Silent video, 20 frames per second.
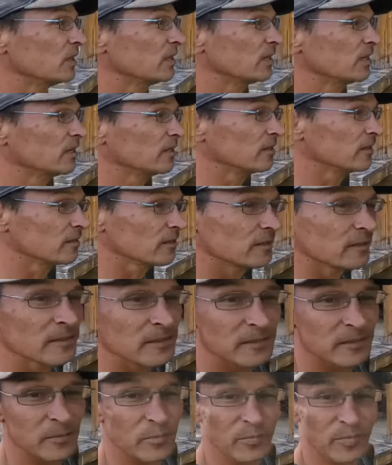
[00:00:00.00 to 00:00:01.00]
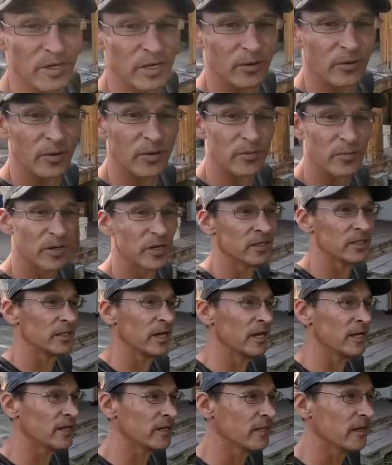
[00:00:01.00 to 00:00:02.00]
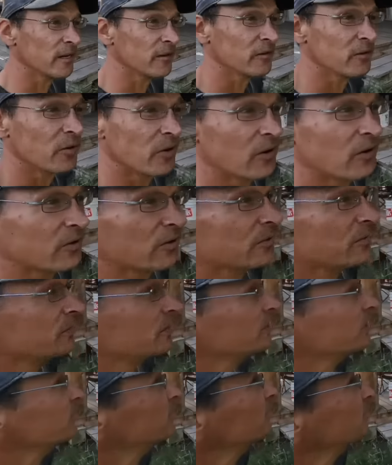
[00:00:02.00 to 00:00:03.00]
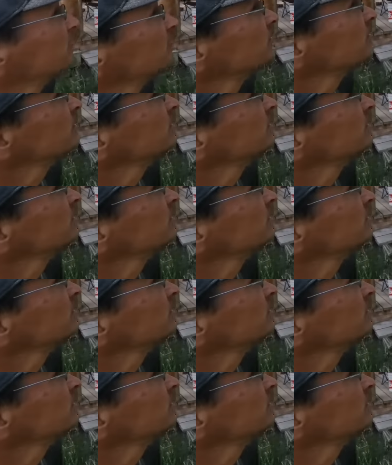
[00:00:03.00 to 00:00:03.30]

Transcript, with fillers: I don't know how it would be, but uh, here, let's